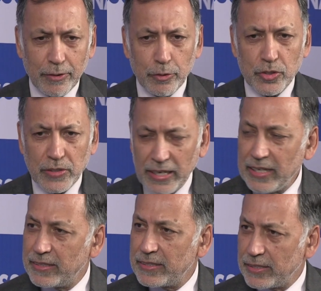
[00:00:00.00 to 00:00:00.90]
to
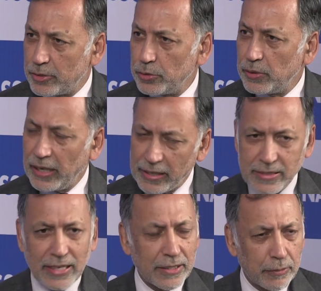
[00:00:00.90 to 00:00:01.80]
study this issue and
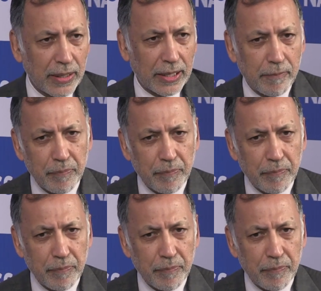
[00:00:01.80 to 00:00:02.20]
understand it well.